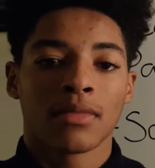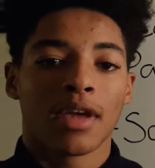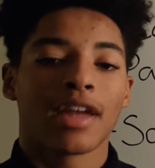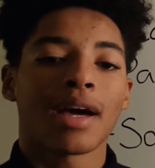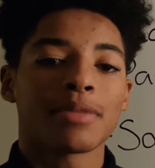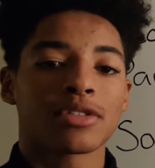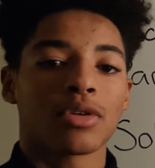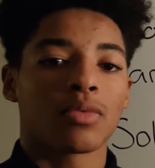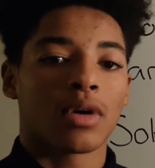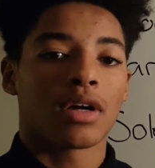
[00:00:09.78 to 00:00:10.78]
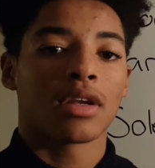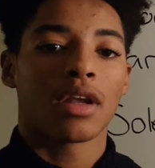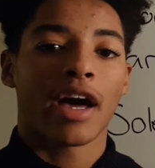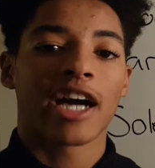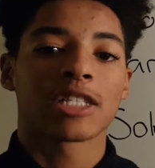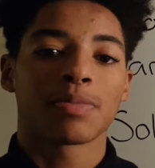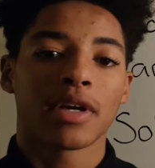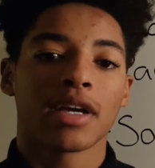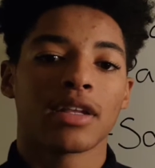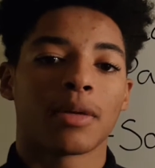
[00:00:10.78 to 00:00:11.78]
In Episode 1, I
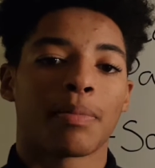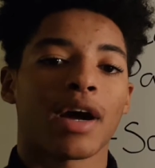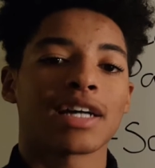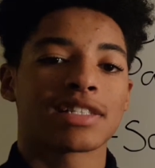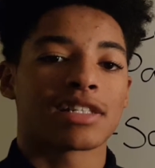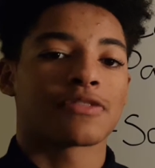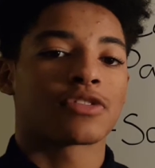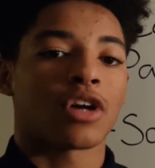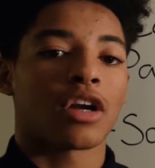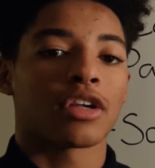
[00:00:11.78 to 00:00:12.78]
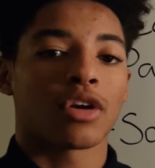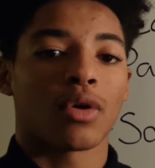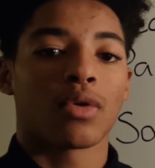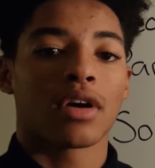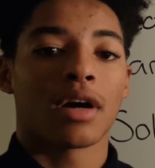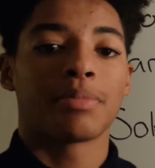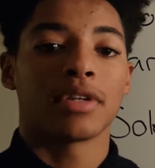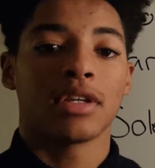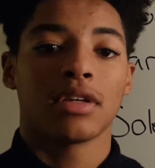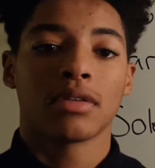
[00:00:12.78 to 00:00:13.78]
explained the process of starting your own
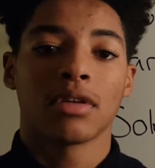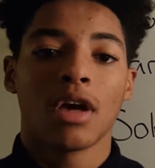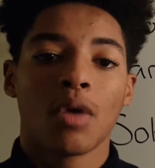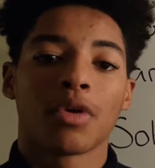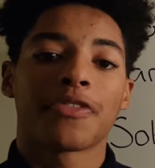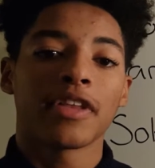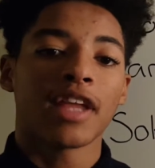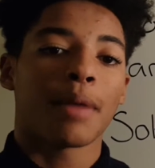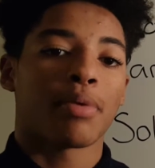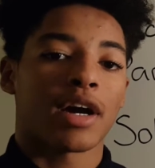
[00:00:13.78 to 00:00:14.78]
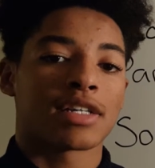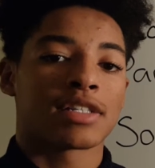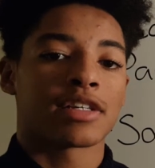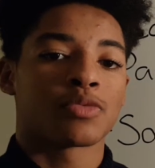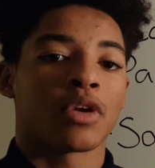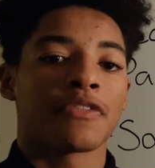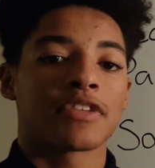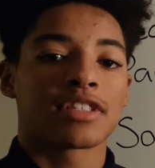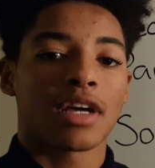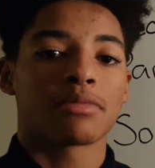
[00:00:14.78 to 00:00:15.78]
company. Within that process, one of the
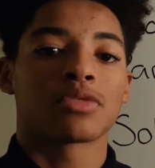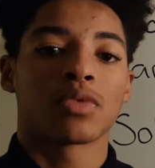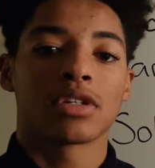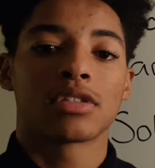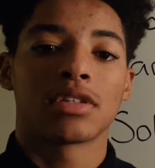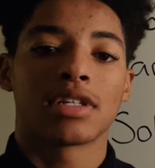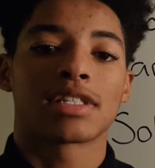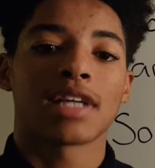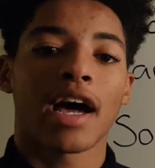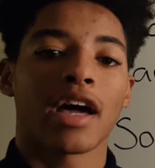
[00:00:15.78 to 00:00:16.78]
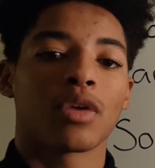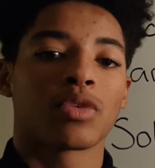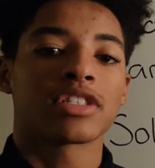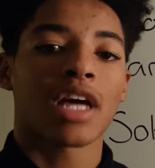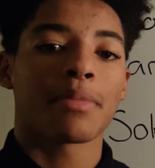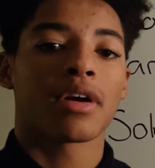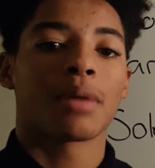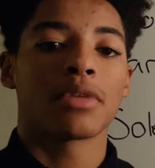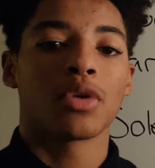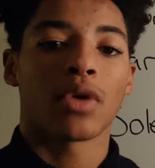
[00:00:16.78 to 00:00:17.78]
steps was to decide which type of
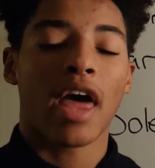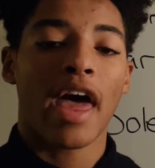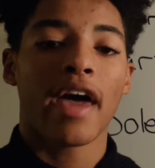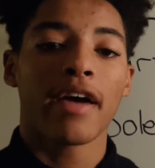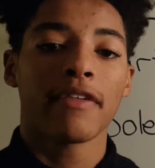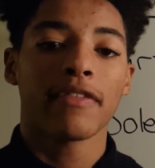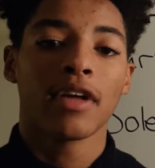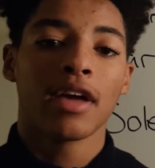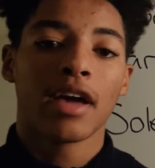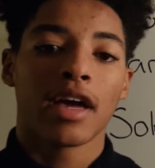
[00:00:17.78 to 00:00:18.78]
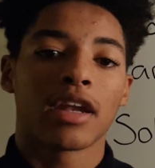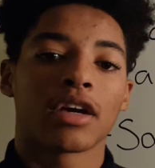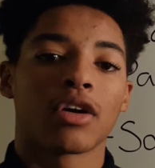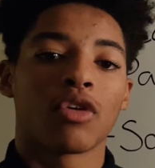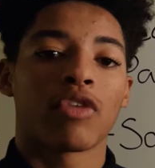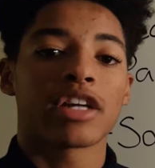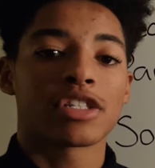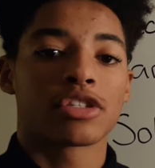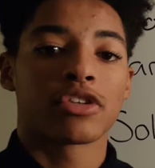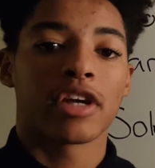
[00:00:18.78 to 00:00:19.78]
company you want to have, and to go
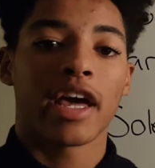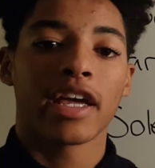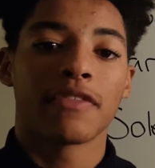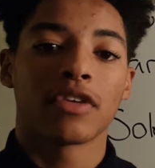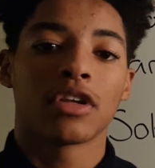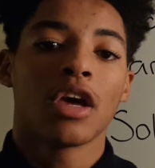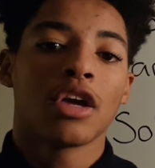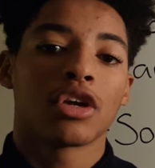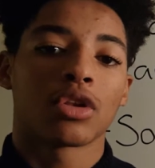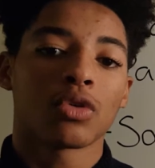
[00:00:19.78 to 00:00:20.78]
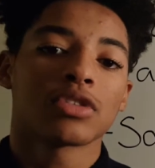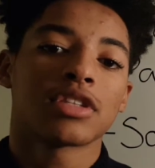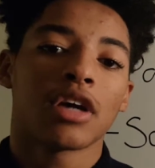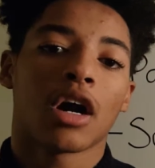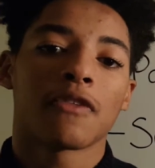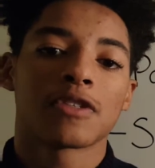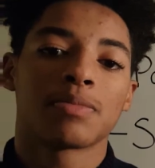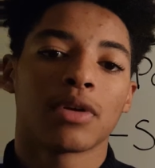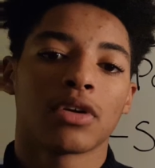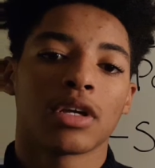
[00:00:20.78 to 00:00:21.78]
register it at even your local state office
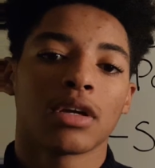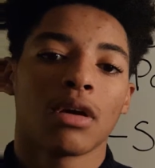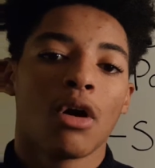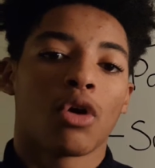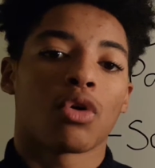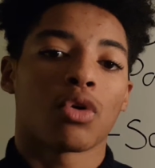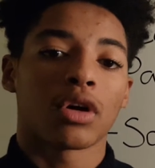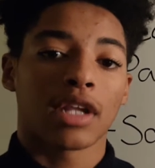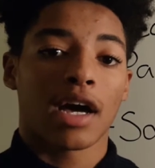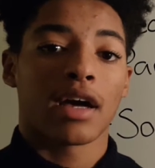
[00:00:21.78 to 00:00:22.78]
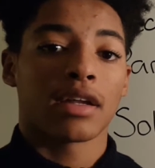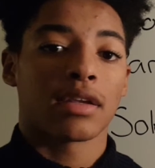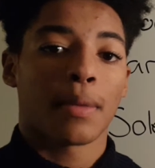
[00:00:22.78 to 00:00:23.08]
building or online.